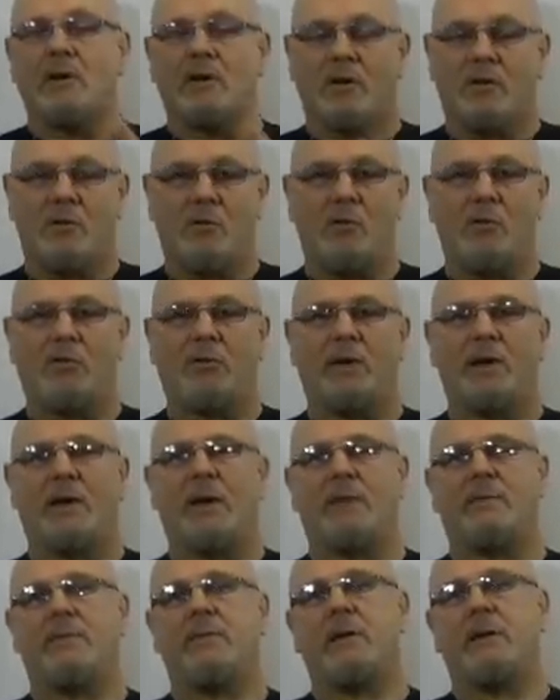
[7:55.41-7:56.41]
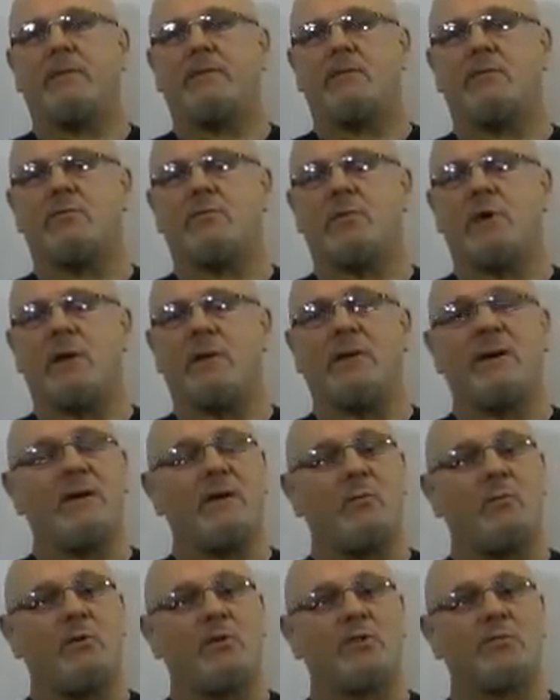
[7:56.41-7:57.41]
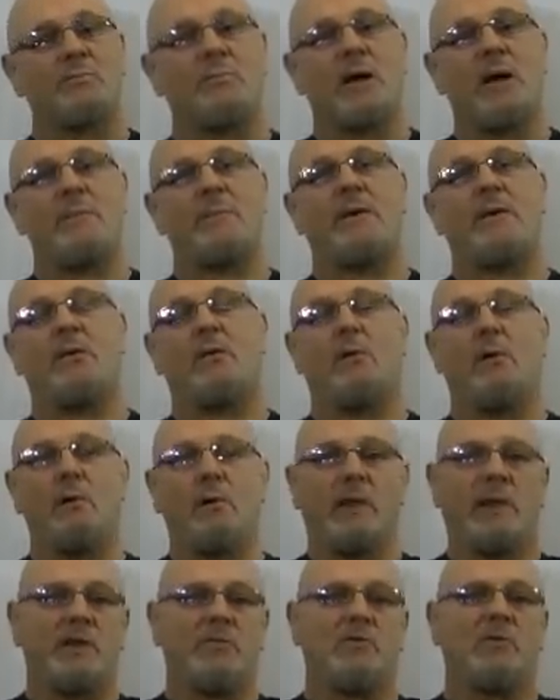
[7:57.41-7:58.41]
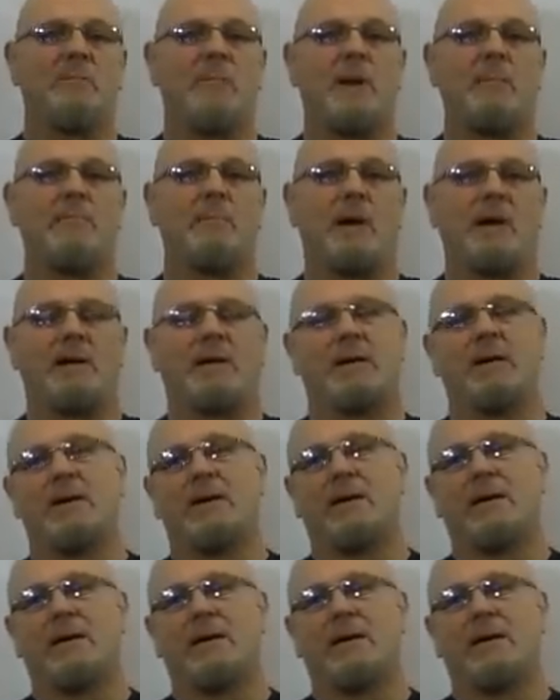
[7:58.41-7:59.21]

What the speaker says: causing a fearful dream, which may be all that you remember.